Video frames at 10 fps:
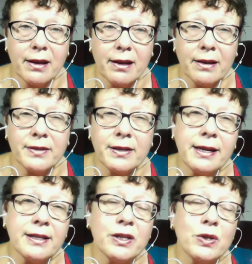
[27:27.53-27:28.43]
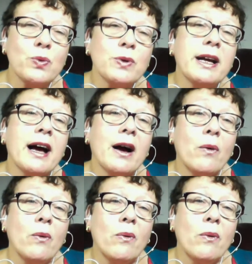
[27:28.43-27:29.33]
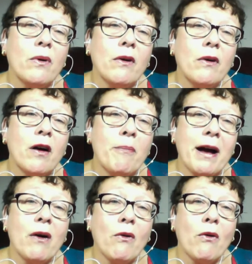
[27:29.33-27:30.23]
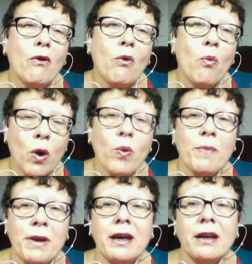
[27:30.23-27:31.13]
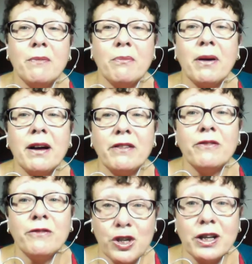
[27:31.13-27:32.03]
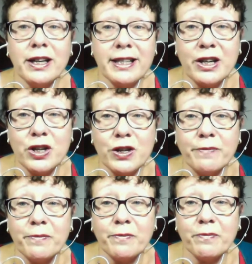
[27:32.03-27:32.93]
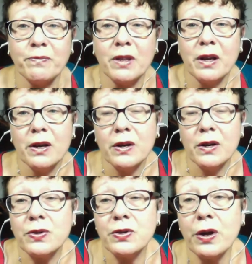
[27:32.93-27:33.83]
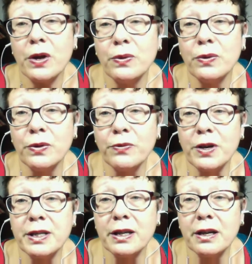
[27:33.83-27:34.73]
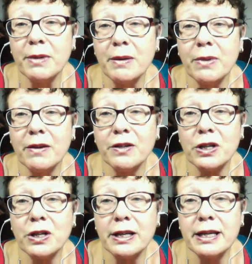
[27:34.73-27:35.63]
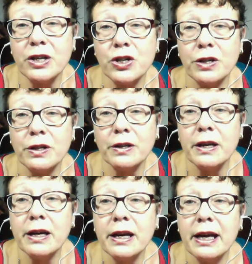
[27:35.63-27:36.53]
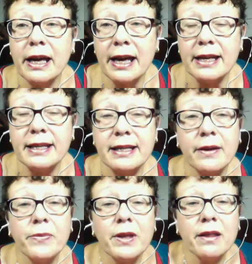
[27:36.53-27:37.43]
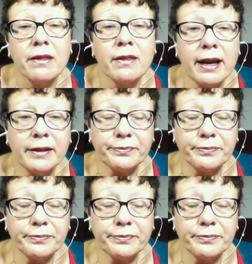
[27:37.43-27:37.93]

So let's talk now about what do I mean by visualization. So the first thing I mean by visualization is that